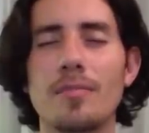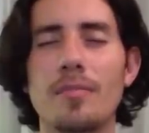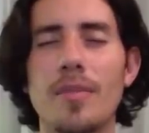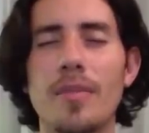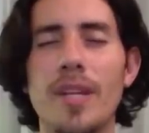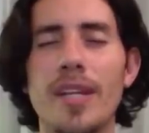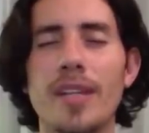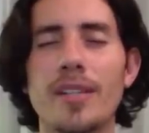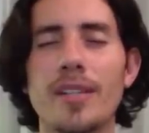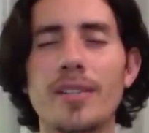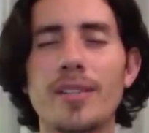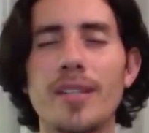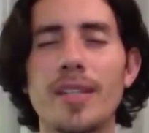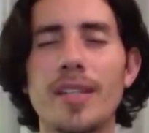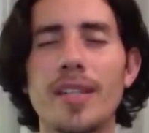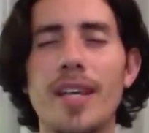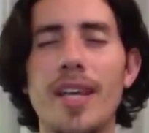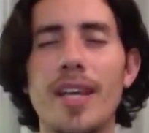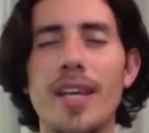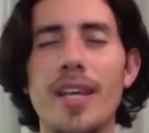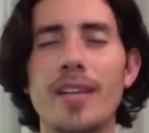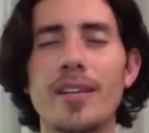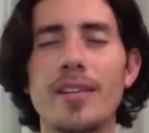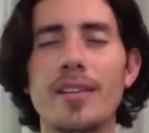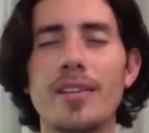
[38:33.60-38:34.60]
Being the
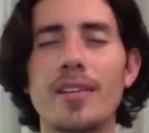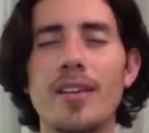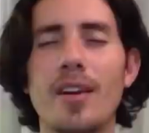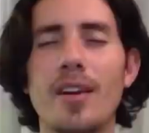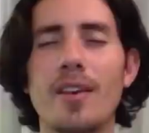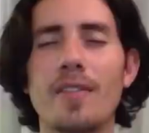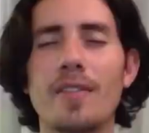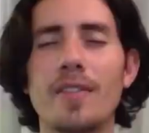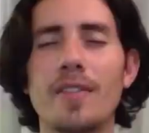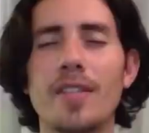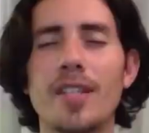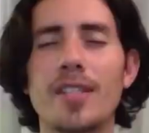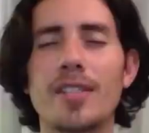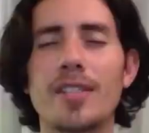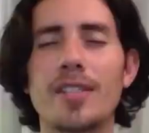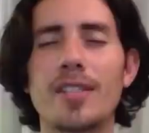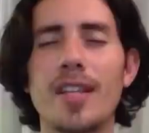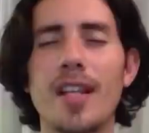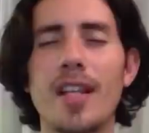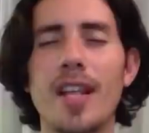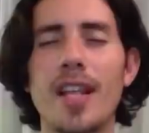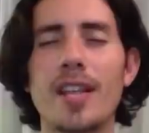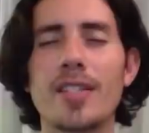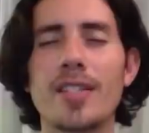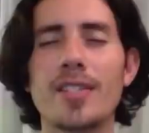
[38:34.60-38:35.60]
king of this
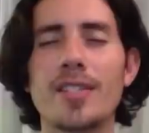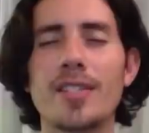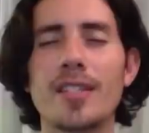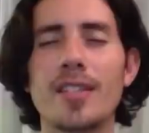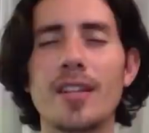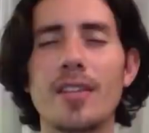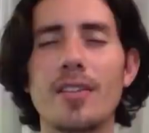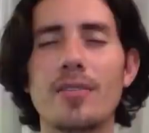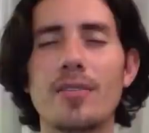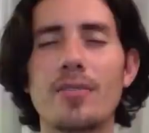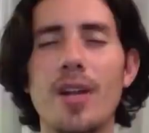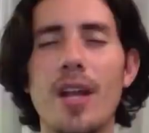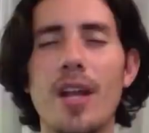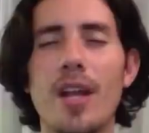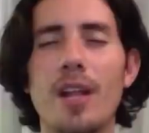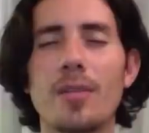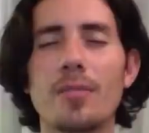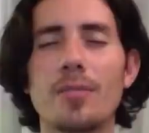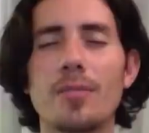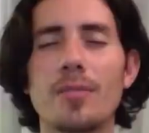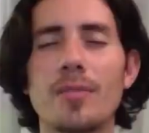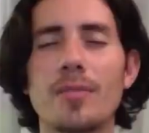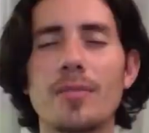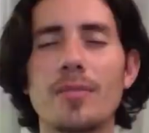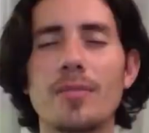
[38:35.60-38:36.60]
celestial
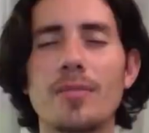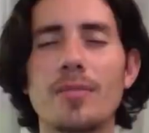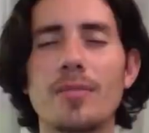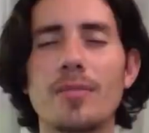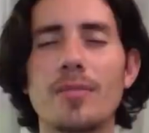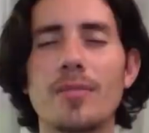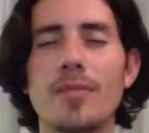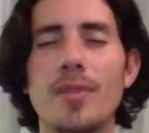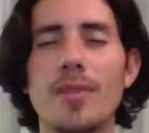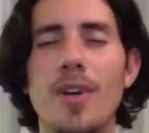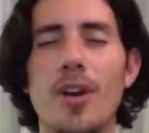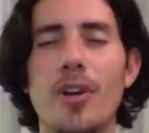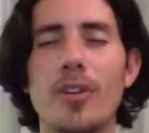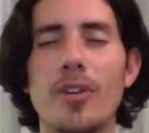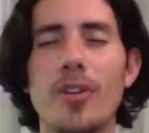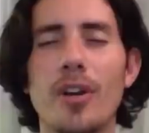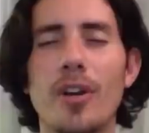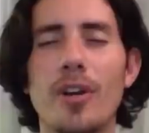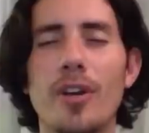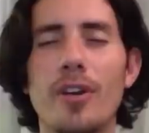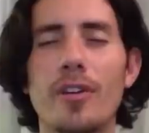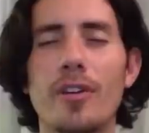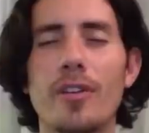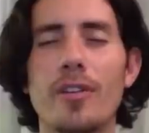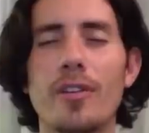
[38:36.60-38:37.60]
realm on
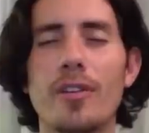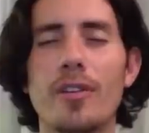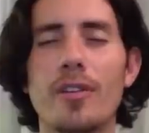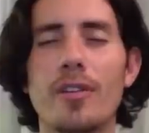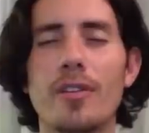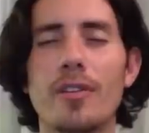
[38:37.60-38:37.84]
earth.